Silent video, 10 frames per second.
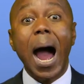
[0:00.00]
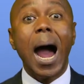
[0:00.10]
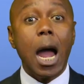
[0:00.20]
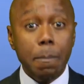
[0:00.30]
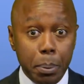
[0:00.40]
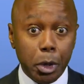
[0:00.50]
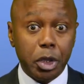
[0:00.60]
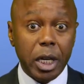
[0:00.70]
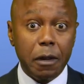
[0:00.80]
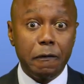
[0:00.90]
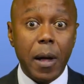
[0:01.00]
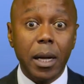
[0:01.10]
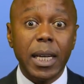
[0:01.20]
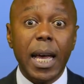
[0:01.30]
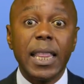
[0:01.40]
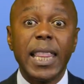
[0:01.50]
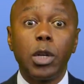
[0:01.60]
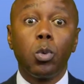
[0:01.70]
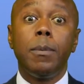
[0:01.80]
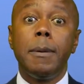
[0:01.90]
I personally felt
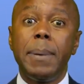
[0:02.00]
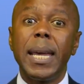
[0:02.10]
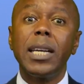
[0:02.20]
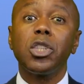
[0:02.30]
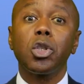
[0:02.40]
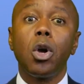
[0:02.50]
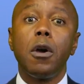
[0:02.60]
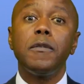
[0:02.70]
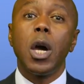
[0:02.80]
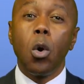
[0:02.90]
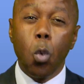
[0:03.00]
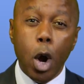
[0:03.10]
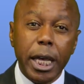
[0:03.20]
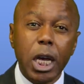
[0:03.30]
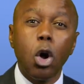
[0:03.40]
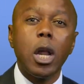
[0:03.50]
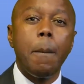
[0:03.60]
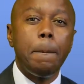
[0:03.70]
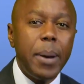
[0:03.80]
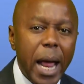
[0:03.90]
that would be better served working on our
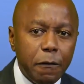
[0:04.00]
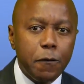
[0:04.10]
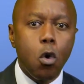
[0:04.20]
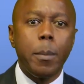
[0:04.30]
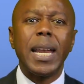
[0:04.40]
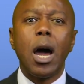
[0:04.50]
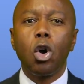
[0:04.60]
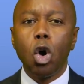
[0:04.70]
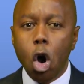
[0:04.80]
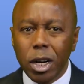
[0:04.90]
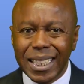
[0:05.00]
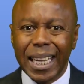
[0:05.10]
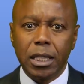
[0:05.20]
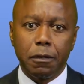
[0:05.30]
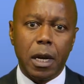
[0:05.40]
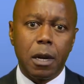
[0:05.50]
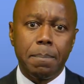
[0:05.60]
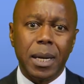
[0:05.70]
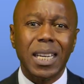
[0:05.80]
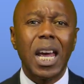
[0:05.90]
platform and our content
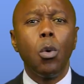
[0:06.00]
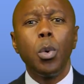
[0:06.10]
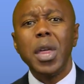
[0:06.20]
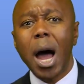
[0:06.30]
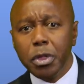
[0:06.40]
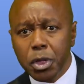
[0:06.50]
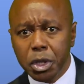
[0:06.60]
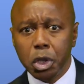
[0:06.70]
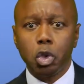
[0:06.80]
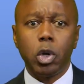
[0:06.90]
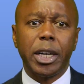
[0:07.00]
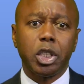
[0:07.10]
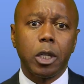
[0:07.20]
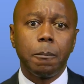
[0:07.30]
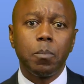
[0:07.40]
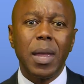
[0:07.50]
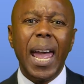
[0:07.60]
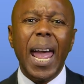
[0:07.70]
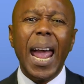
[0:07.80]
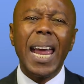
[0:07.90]
development without the distraction.
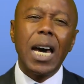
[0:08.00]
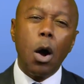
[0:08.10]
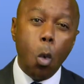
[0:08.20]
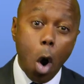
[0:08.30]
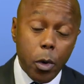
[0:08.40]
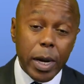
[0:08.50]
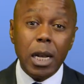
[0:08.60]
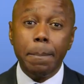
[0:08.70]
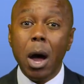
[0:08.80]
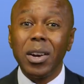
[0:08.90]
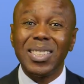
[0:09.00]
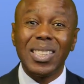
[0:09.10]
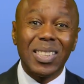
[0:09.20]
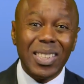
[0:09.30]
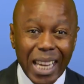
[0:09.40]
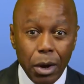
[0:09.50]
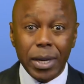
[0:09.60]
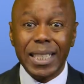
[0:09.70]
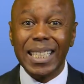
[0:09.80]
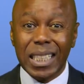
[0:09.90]
And I worried about a
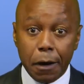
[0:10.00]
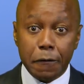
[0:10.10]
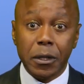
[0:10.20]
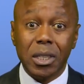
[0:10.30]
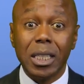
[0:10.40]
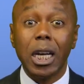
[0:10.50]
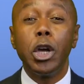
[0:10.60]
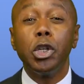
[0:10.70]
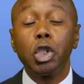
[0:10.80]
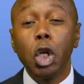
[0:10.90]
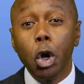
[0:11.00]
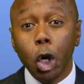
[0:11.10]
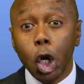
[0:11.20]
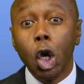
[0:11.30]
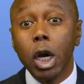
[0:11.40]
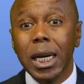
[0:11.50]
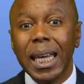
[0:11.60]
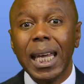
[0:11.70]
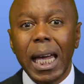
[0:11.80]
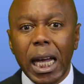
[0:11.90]
sincerity deficit so
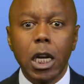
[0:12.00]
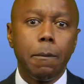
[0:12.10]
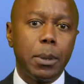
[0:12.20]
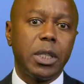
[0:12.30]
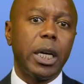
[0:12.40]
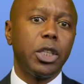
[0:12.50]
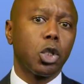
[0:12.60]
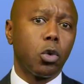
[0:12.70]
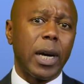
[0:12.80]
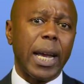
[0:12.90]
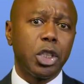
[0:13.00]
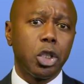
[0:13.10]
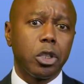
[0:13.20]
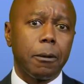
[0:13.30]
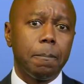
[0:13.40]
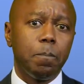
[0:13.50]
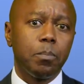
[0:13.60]
early in a potential relationship.